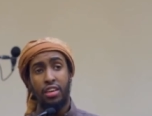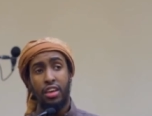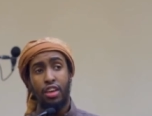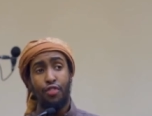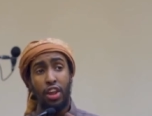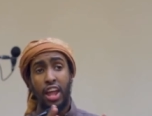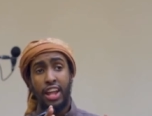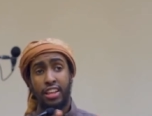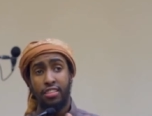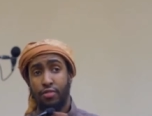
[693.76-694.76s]
if
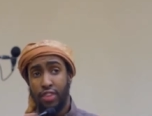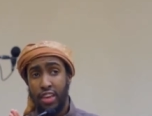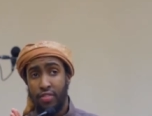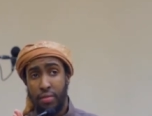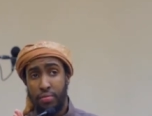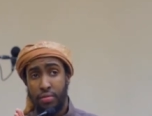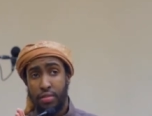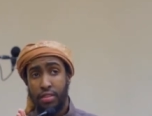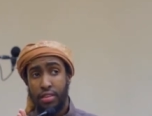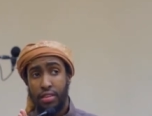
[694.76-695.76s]
Allah doesn't forgive them,
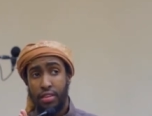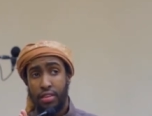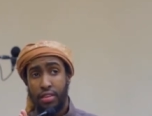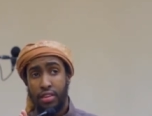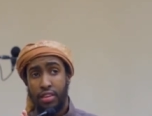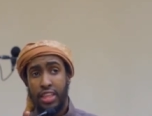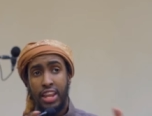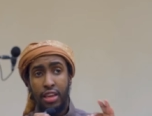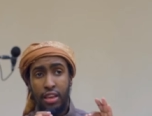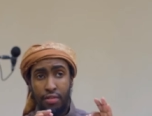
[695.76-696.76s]
then
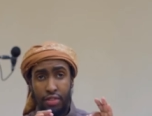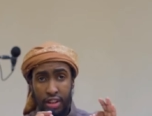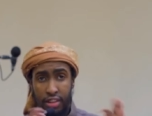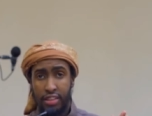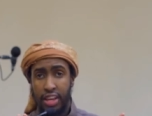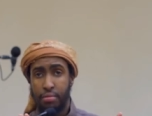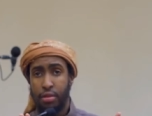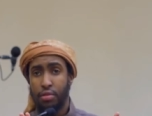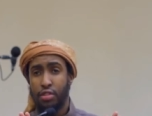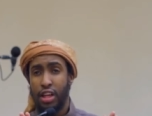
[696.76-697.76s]
he, if He does take them
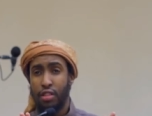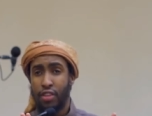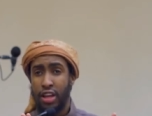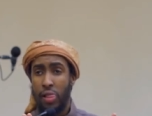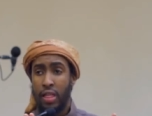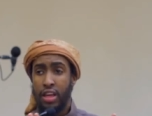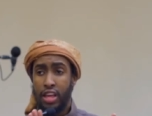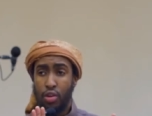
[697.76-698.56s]
to the hellfire,